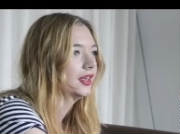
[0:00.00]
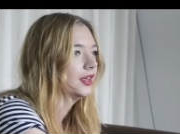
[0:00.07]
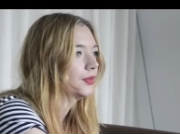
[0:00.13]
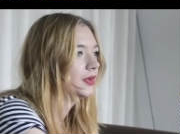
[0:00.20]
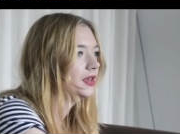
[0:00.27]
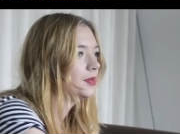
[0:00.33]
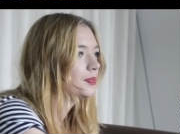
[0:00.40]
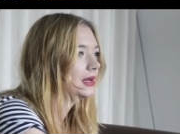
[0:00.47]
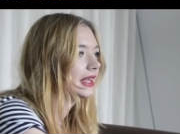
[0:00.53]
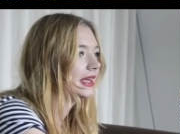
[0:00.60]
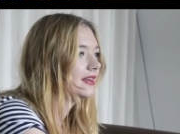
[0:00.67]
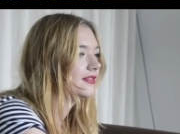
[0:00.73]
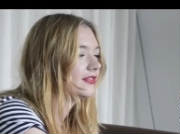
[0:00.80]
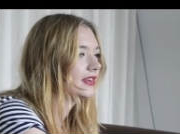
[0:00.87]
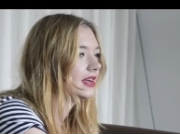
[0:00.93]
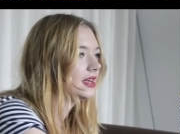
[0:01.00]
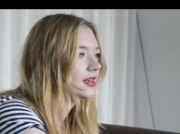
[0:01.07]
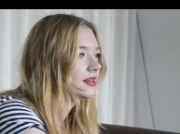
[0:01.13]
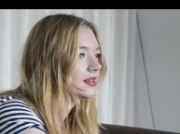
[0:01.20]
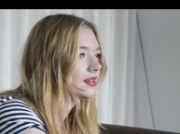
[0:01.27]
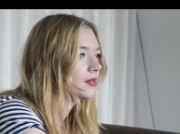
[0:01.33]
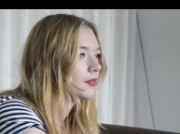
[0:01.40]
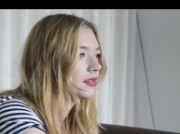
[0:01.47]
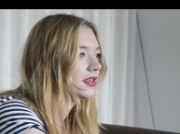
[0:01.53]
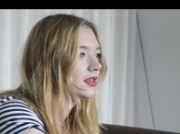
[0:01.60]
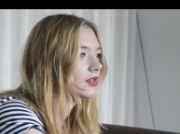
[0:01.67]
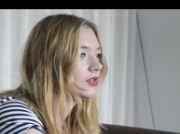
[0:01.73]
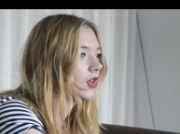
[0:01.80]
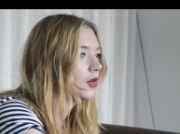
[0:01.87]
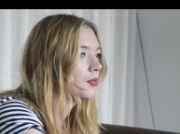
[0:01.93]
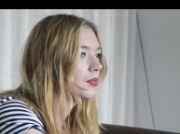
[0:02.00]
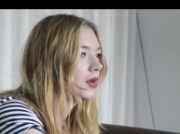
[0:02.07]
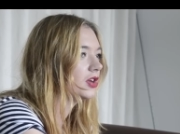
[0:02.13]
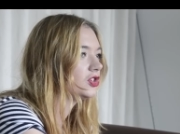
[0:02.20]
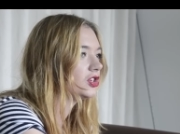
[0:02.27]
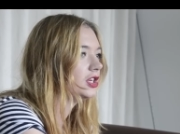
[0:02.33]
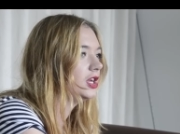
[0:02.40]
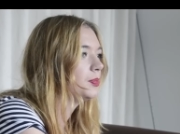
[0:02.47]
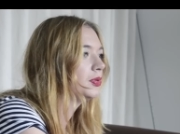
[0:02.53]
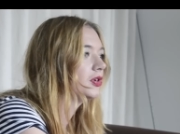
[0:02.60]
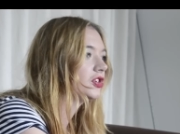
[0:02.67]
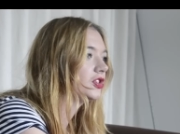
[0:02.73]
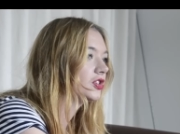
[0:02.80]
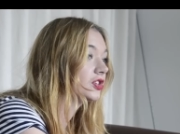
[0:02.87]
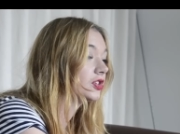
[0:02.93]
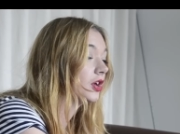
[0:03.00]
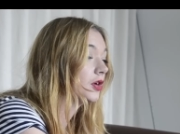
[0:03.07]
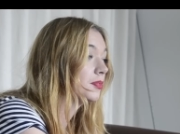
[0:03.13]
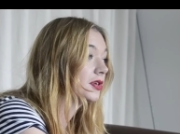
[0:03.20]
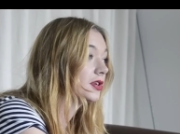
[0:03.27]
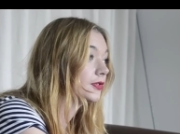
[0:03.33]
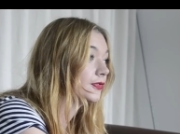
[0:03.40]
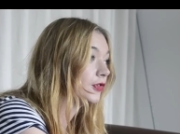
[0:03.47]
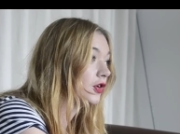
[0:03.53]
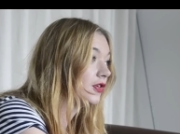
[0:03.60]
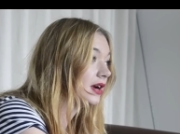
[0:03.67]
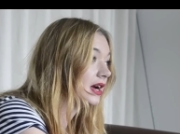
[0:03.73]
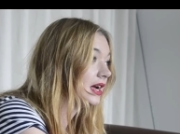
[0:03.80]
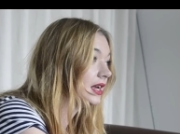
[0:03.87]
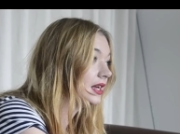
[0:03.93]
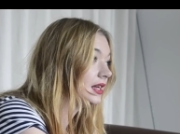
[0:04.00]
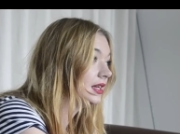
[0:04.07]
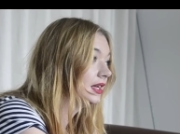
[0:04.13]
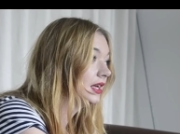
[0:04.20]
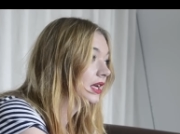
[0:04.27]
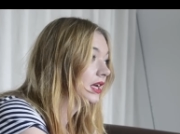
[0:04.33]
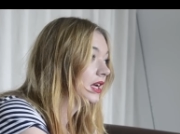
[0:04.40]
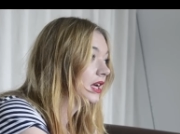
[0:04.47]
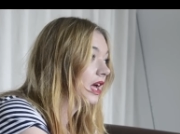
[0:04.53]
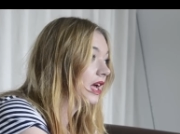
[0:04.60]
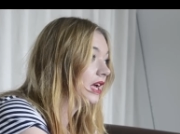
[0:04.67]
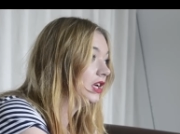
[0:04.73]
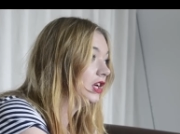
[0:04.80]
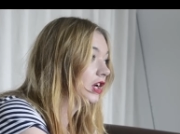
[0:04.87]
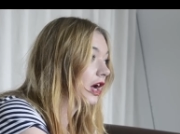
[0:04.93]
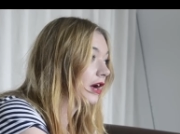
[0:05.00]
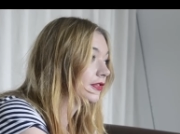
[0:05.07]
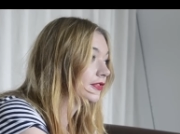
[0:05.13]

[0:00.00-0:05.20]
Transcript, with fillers: when you believe in something so much and you push so much for it and you go